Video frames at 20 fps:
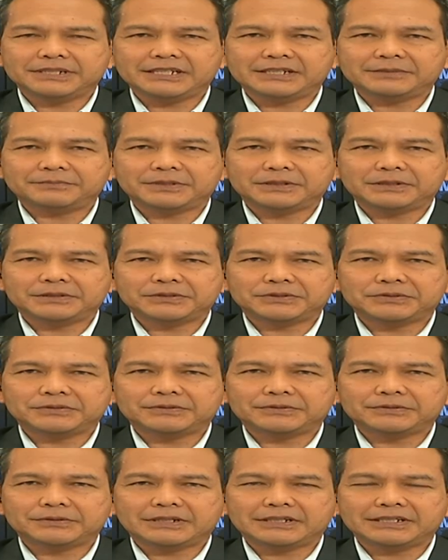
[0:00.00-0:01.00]
be able
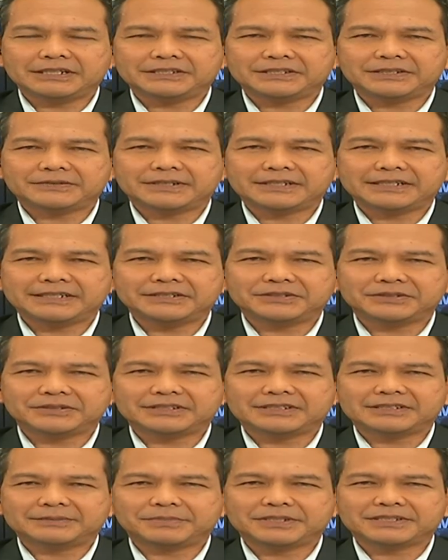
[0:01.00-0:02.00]
to hitch a ride
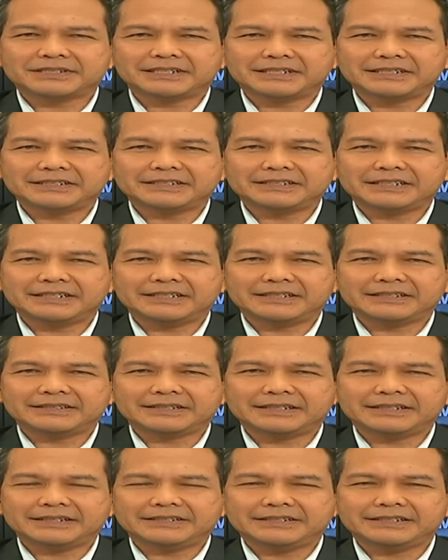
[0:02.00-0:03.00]
on the Poseidon as
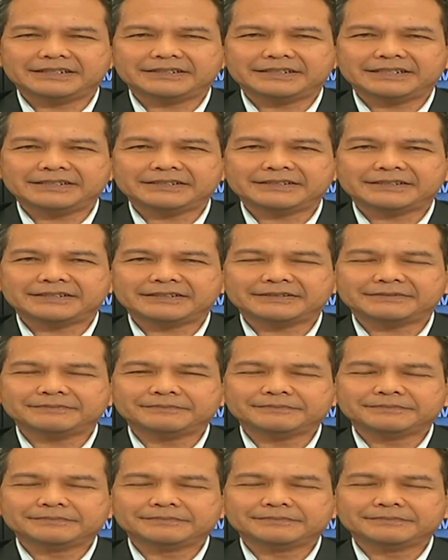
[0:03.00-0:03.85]
he did yesterday?